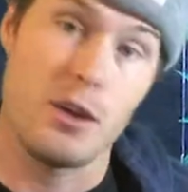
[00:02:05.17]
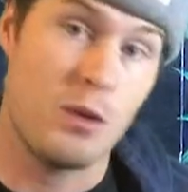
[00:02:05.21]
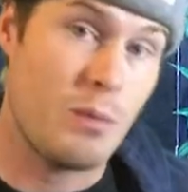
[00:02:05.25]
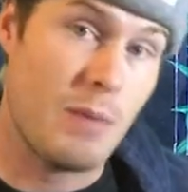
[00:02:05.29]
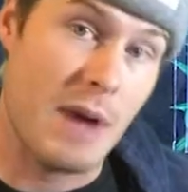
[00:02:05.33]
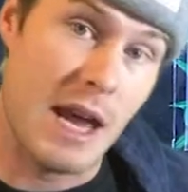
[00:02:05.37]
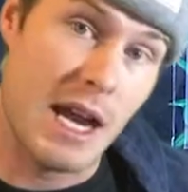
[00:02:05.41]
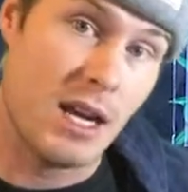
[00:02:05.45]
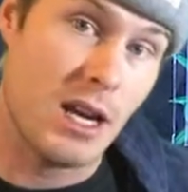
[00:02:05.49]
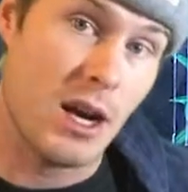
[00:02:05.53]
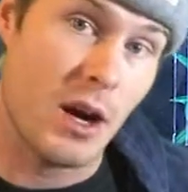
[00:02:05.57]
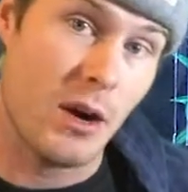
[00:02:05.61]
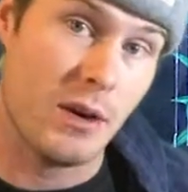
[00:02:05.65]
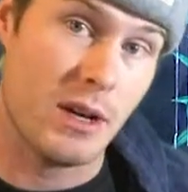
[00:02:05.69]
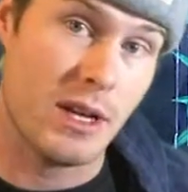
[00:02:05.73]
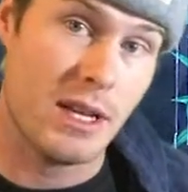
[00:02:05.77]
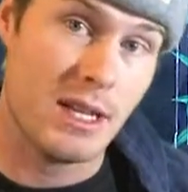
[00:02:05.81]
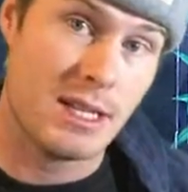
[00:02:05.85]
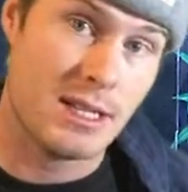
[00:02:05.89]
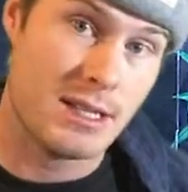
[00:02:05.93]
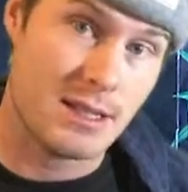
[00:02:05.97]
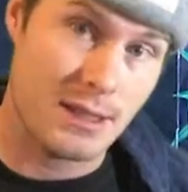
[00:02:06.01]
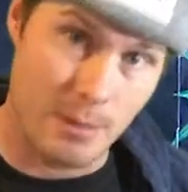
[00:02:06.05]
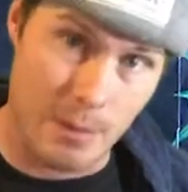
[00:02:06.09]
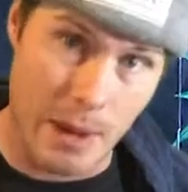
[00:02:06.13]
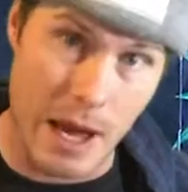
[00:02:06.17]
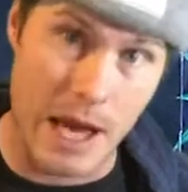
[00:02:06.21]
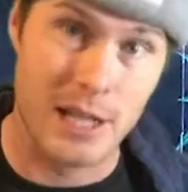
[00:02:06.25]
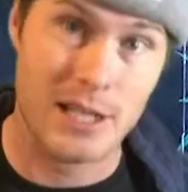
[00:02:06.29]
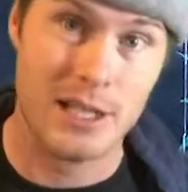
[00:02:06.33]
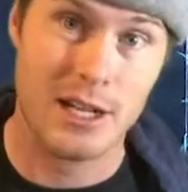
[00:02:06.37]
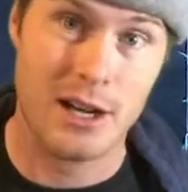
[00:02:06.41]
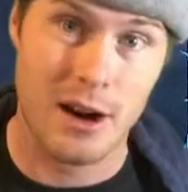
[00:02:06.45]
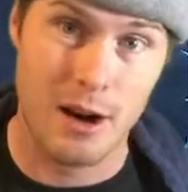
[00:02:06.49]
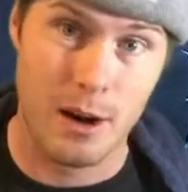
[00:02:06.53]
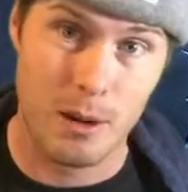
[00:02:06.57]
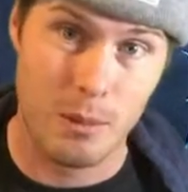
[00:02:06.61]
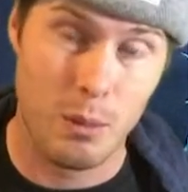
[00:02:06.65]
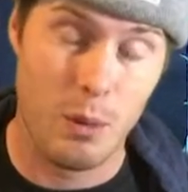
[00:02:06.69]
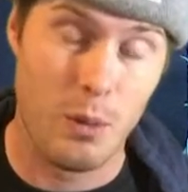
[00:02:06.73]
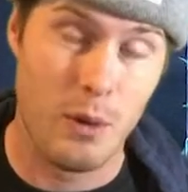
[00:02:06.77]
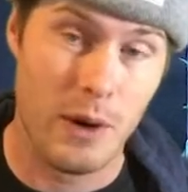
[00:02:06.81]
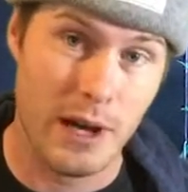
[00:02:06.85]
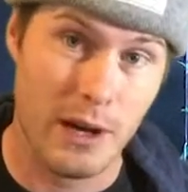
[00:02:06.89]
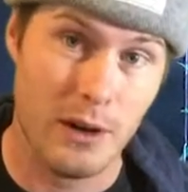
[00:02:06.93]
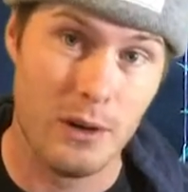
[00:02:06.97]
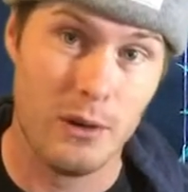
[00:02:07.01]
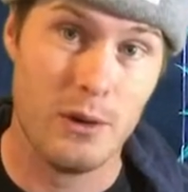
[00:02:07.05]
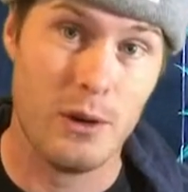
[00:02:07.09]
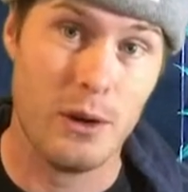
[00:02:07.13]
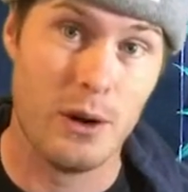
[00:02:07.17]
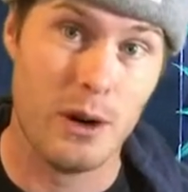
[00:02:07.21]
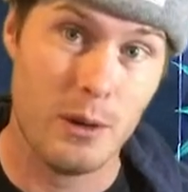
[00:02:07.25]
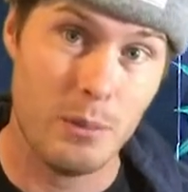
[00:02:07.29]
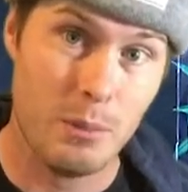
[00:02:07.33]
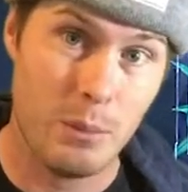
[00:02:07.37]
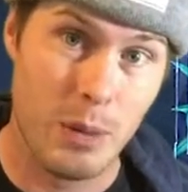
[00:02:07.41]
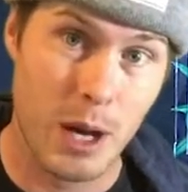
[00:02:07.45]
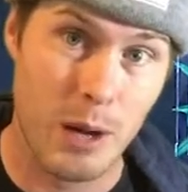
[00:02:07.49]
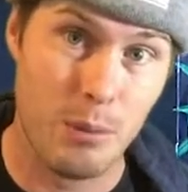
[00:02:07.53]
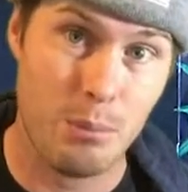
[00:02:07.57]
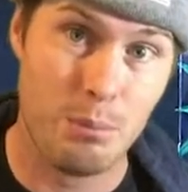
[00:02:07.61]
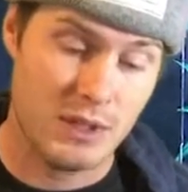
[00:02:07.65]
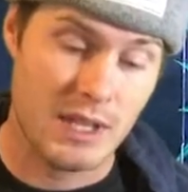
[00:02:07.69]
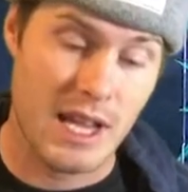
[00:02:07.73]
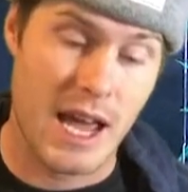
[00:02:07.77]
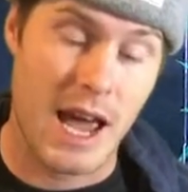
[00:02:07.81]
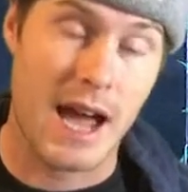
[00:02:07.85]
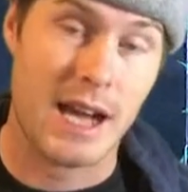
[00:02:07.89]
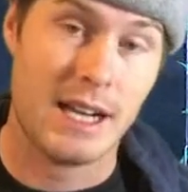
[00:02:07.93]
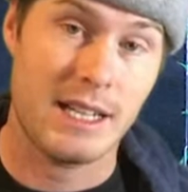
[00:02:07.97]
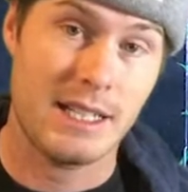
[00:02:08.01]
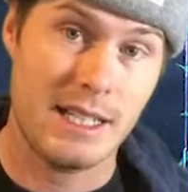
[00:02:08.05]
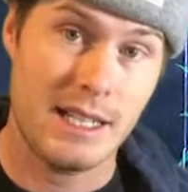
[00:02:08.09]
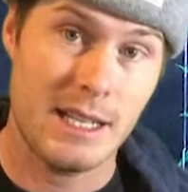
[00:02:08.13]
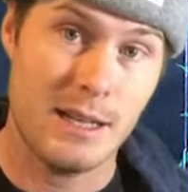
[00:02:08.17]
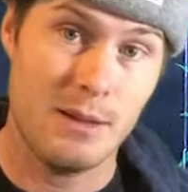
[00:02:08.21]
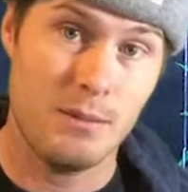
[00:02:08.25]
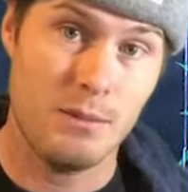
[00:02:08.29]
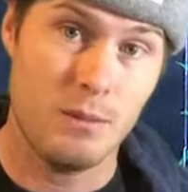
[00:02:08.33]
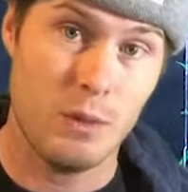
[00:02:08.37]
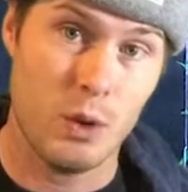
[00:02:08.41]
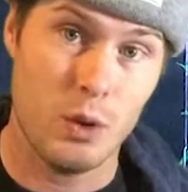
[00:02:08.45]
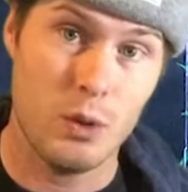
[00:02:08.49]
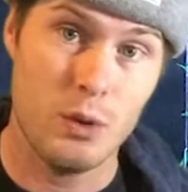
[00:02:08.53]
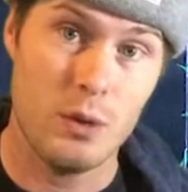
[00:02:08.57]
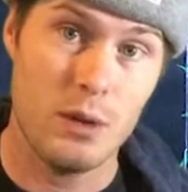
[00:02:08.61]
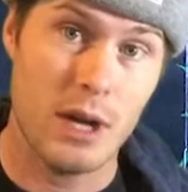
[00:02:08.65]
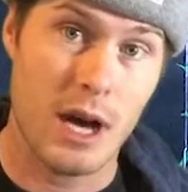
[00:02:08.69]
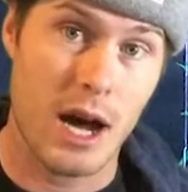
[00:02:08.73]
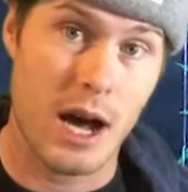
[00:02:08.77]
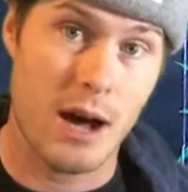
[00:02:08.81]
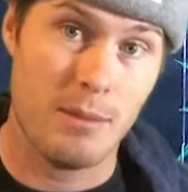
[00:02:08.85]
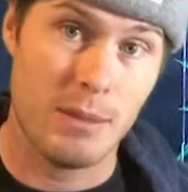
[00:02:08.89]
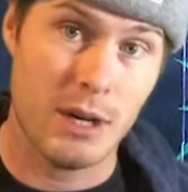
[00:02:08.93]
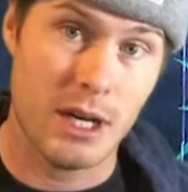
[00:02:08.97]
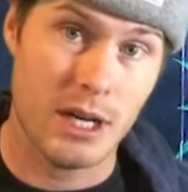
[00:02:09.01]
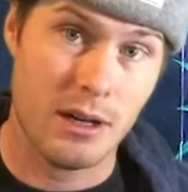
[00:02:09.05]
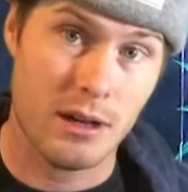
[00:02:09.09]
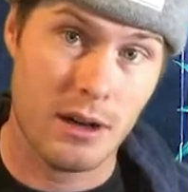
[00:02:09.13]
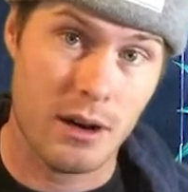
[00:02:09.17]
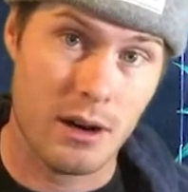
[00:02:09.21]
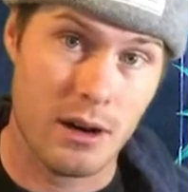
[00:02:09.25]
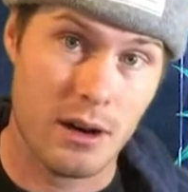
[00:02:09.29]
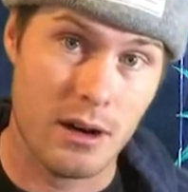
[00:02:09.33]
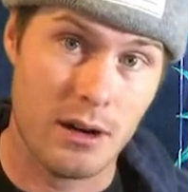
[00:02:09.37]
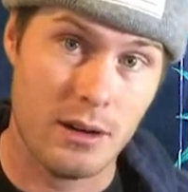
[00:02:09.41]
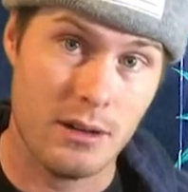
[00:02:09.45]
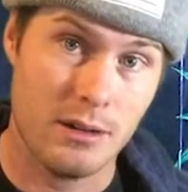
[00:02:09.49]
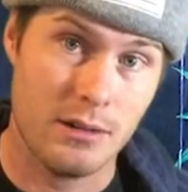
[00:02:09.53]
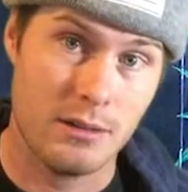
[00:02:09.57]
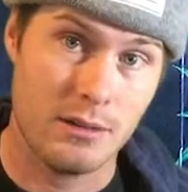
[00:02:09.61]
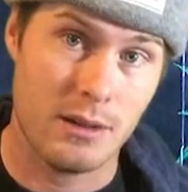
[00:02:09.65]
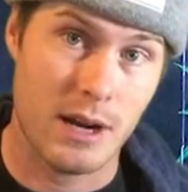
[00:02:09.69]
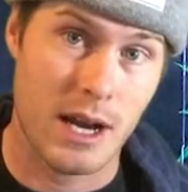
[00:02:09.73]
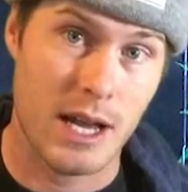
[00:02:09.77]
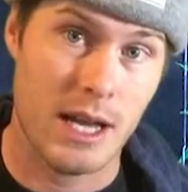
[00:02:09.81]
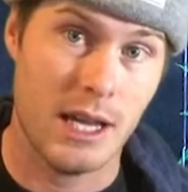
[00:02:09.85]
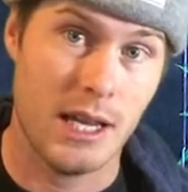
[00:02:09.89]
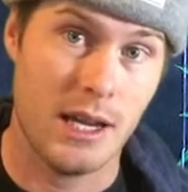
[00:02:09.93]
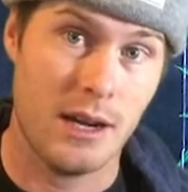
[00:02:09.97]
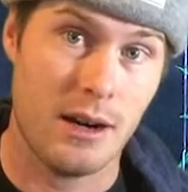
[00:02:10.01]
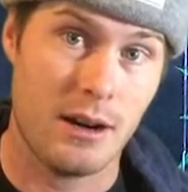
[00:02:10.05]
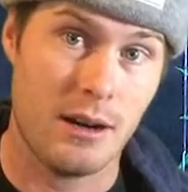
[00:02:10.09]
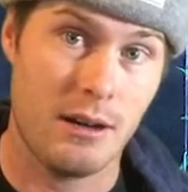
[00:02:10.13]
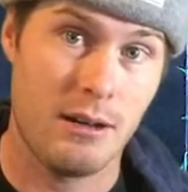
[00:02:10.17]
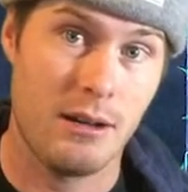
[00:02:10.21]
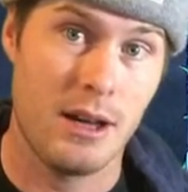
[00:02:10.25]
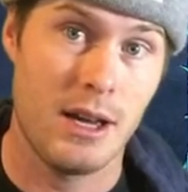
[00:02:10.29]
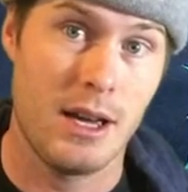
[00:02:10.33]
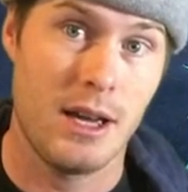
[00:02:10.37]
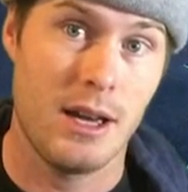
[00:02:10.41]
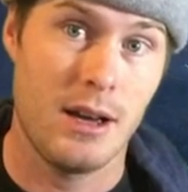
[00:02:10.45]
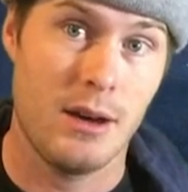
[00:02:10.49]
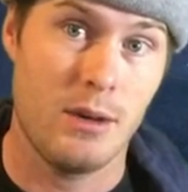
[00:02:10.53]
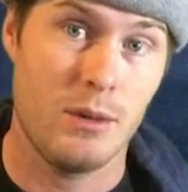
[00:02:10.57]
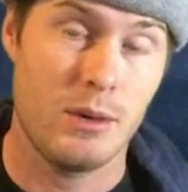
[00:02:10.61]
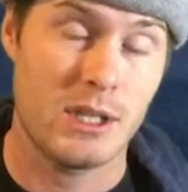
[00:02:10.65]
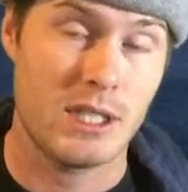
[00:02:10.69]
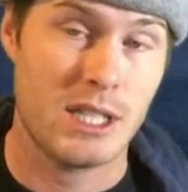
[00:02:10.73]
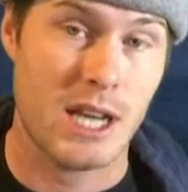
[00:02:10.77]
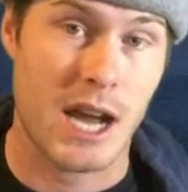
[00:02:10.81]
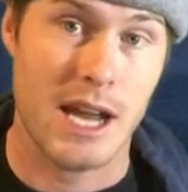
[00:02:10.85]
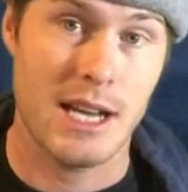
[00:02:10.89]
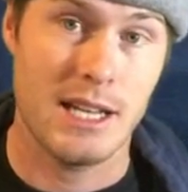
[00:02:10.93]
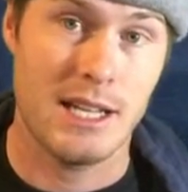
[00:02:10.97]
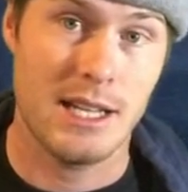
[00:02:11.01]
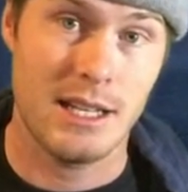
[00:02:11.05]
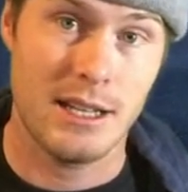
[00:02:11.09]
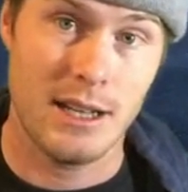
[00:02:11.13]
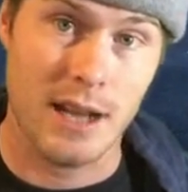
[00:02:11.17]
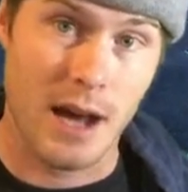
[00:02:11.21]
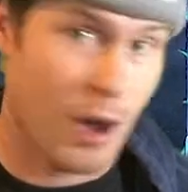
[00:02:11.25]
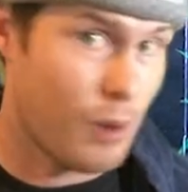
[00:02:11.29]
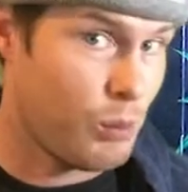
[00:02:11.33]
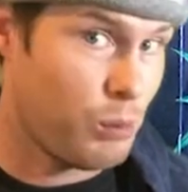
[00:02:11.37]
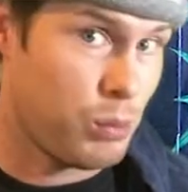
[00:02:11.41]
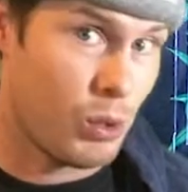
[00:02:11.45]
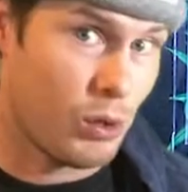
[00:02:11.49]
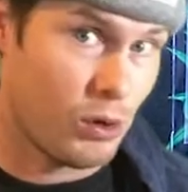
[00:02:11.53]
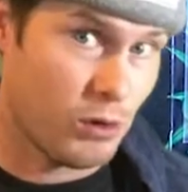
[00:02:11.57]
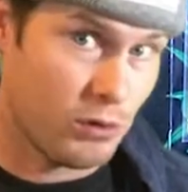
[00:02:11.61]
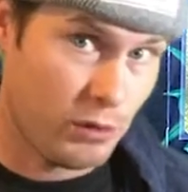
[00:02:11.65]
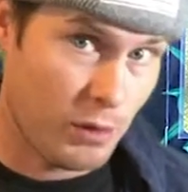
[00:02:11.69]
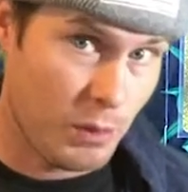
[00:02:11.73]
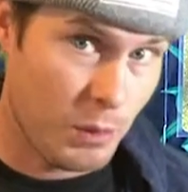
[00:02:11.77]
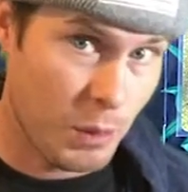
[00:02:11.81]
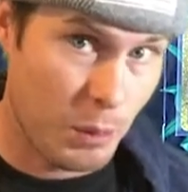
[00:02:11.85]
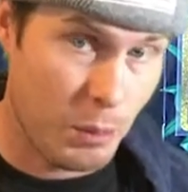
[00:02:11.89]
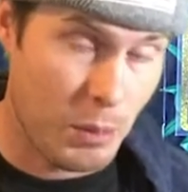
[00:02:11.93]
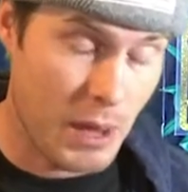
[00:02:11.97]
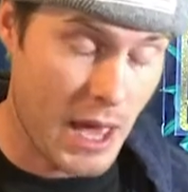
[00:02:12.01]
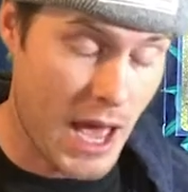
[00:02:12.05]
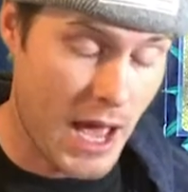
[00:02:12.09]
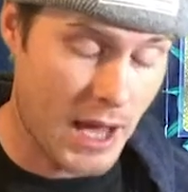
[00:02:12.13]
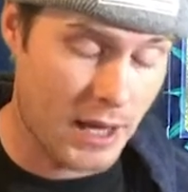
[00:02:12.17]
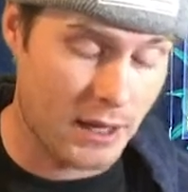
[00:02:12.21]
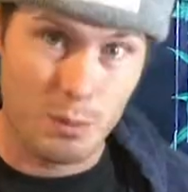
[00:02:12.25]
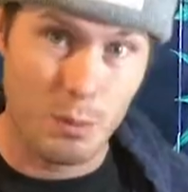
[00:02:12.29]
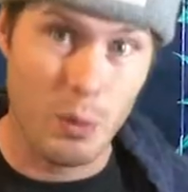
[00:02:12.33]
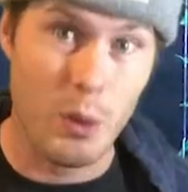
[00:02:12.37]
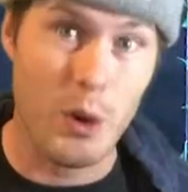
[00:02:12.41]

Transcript: You may notice the Magikarp Whale Lord Pup Tag Team Uyama card right here, which I did not pull from a pack.